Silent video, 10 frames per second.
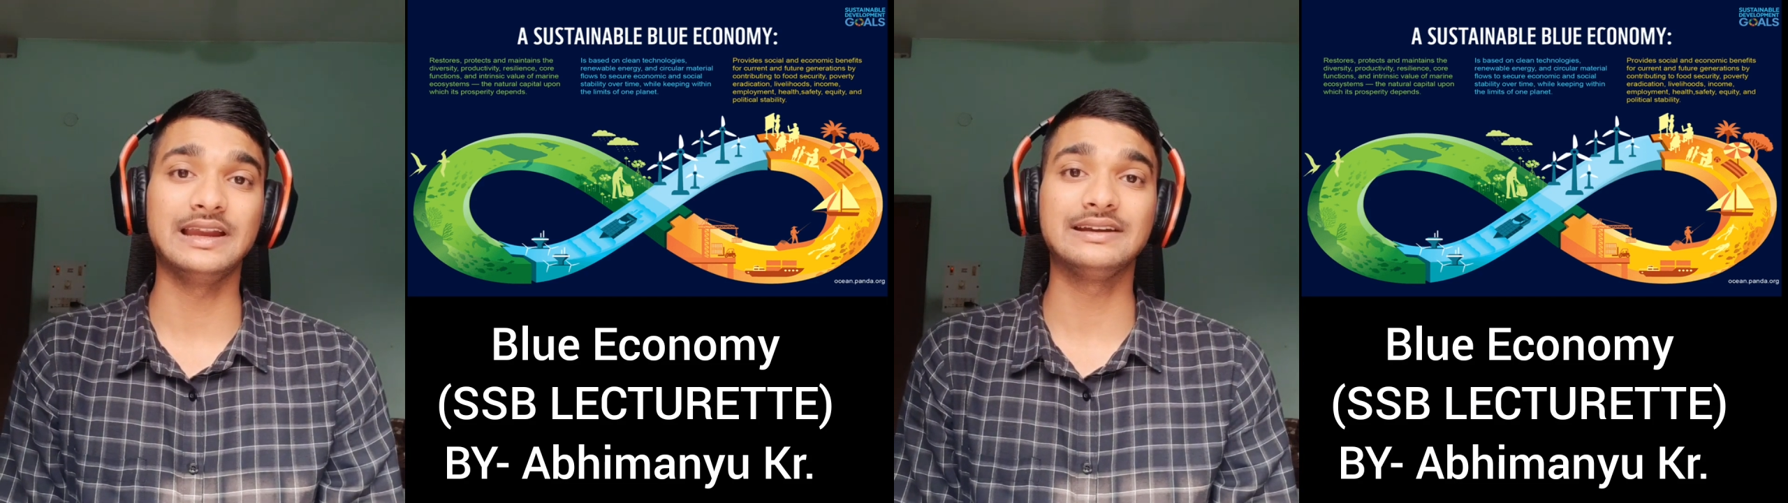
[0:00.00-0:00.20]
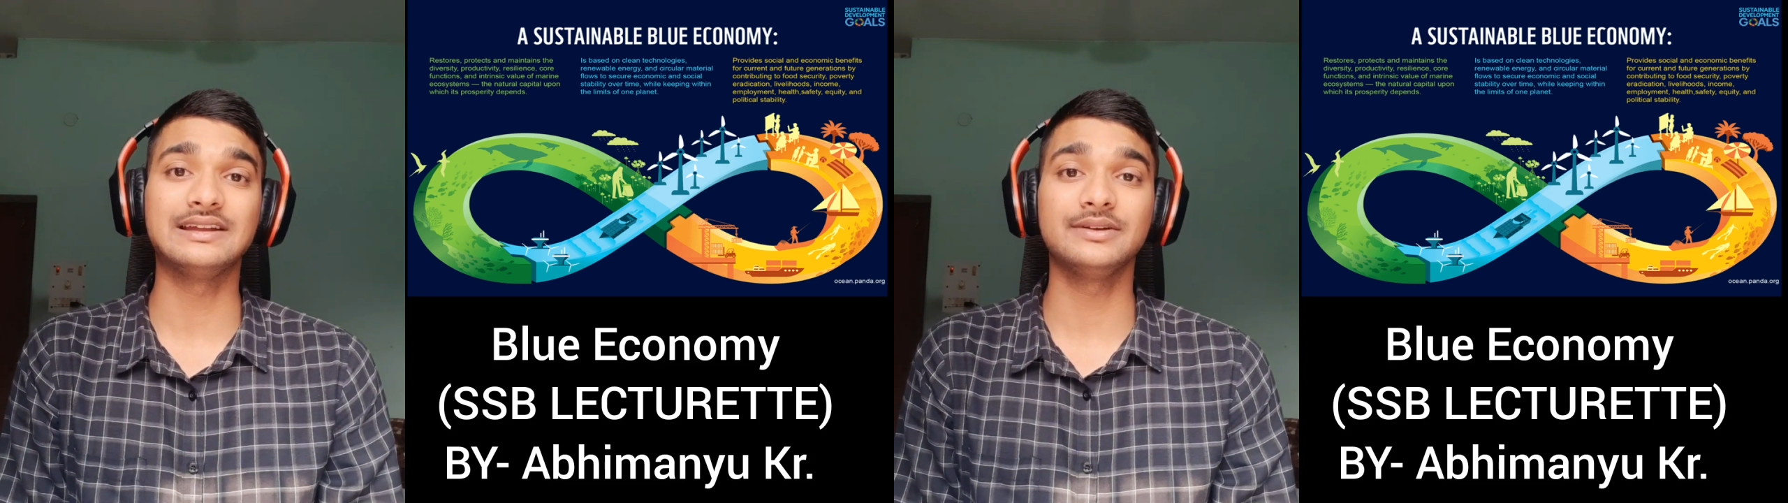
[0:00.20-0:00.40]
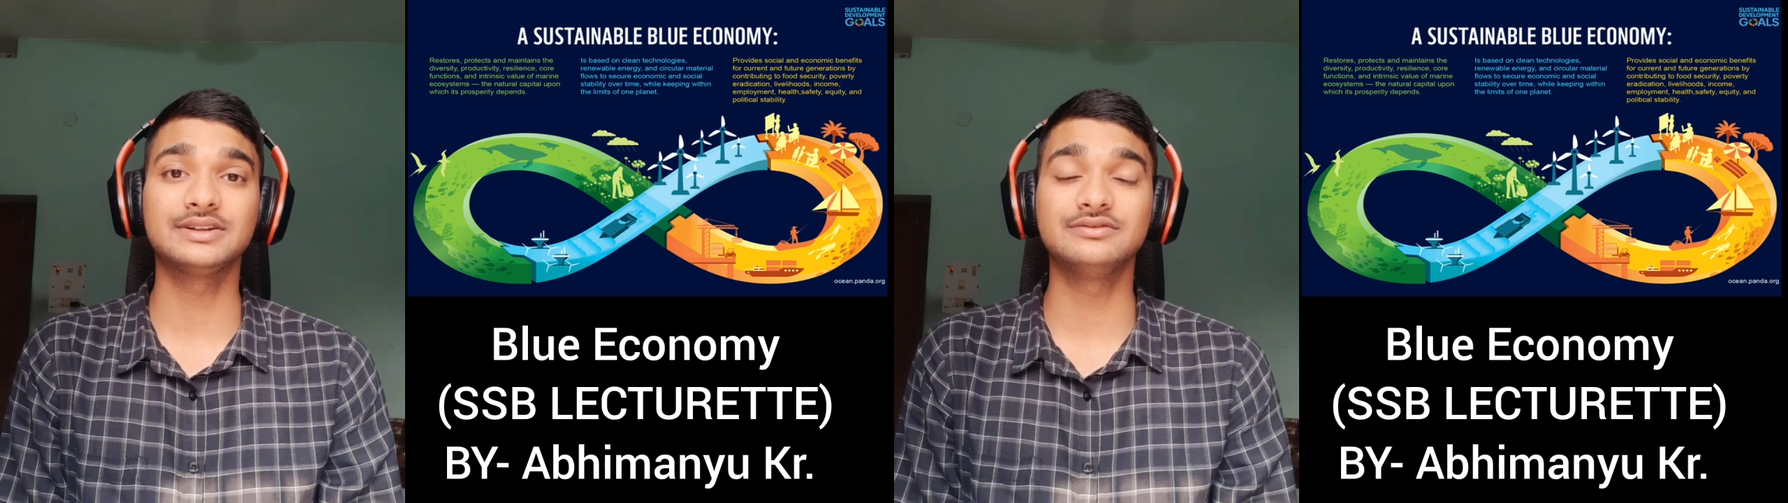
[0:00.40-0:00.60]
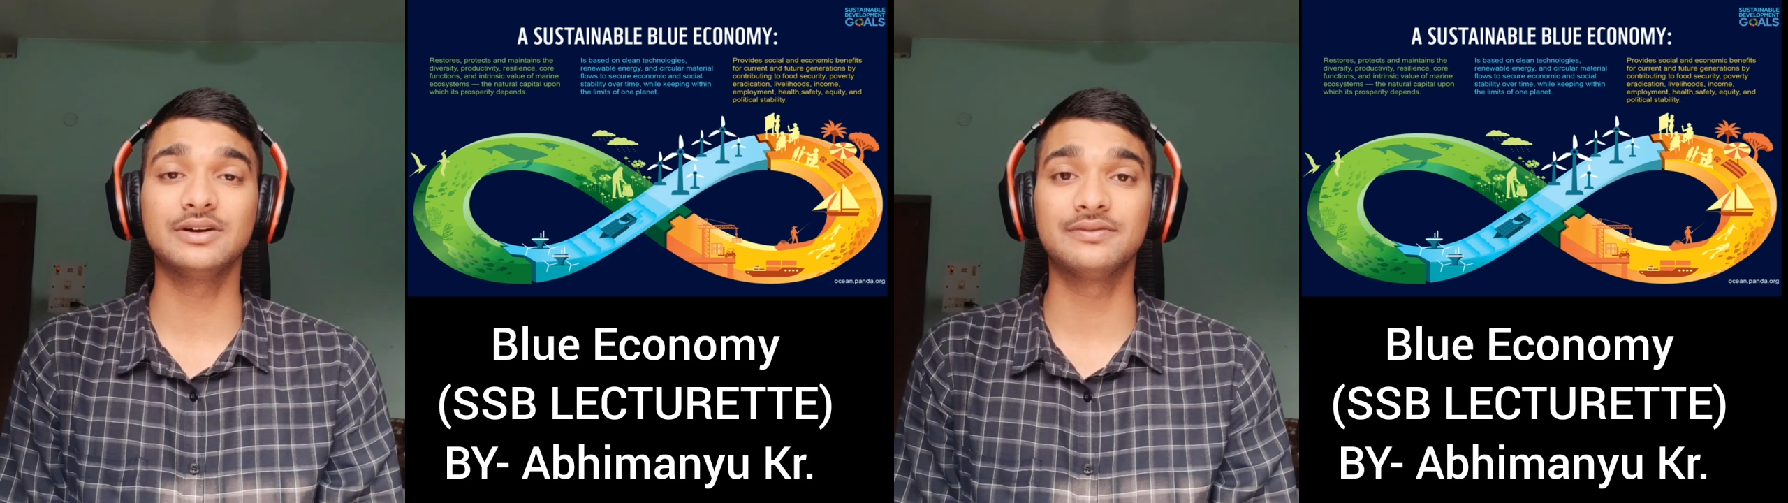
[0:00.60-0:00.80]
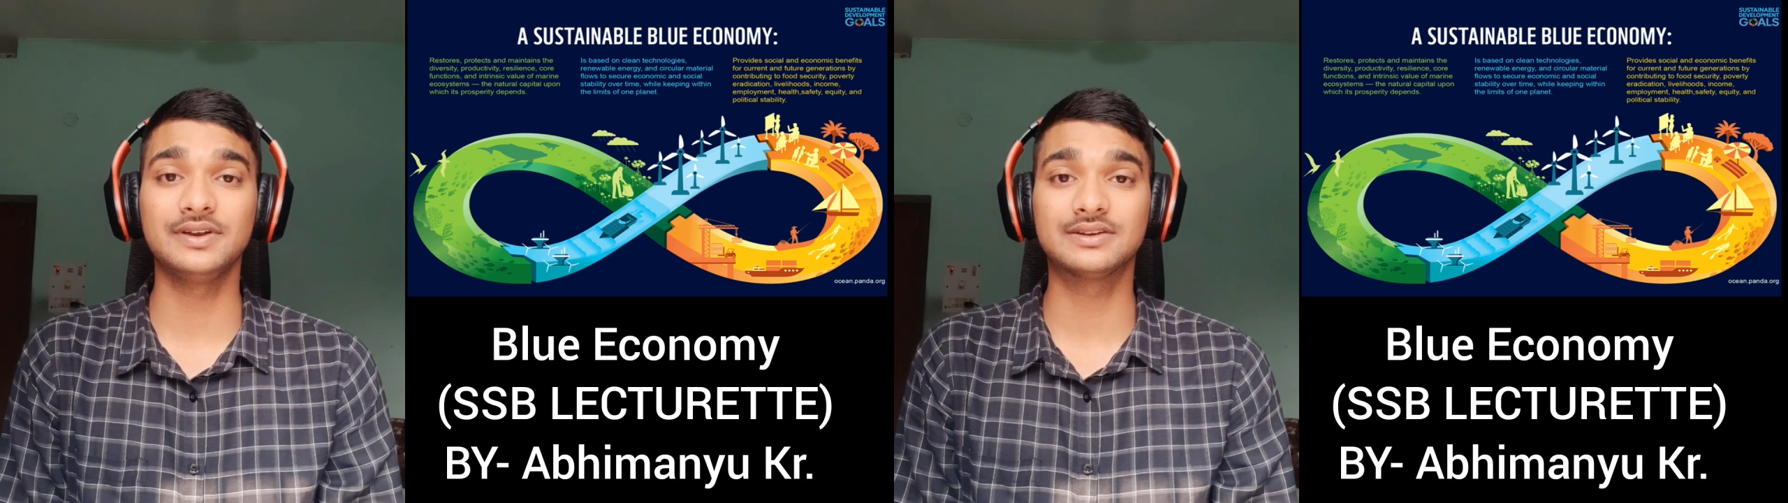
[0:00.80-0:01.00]
that directly
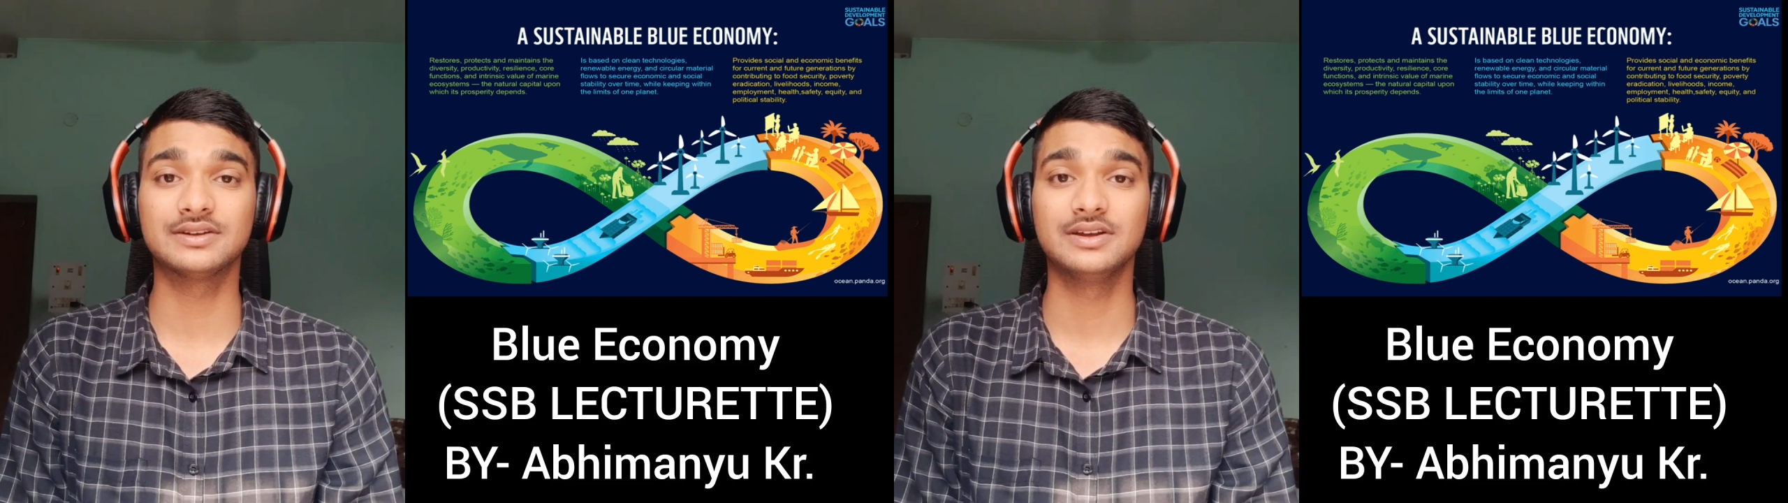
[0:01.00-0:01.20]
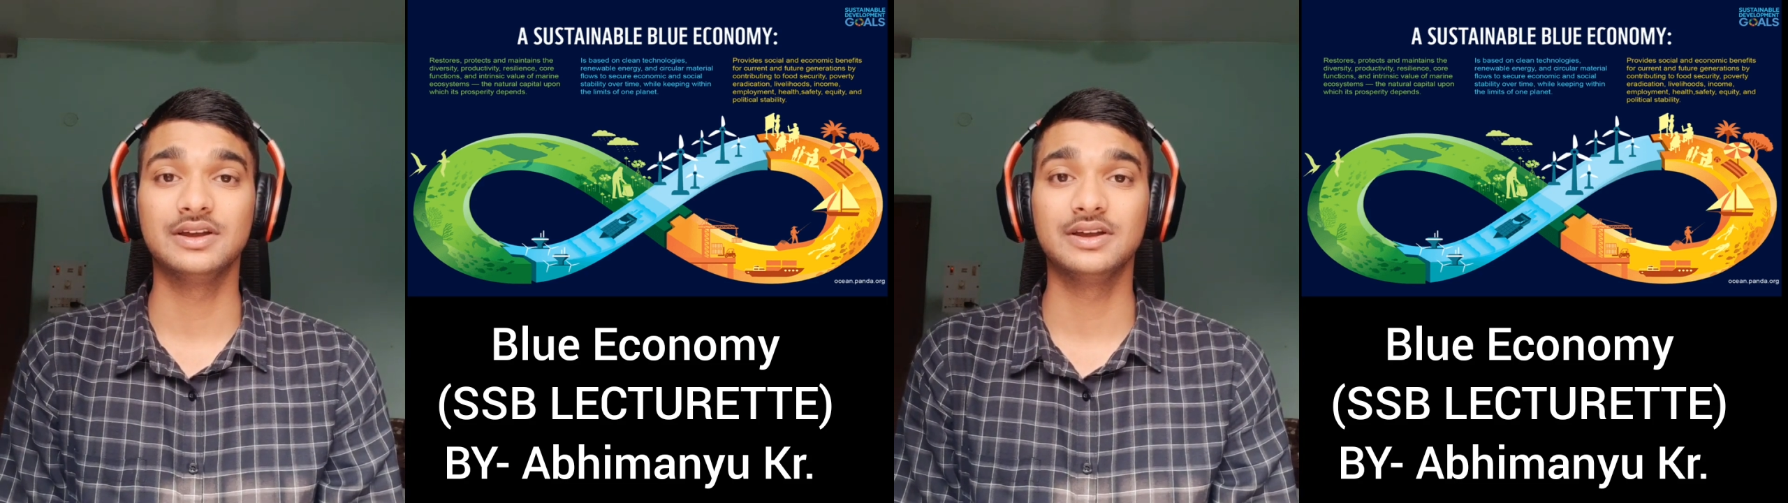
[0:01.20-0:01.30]
affect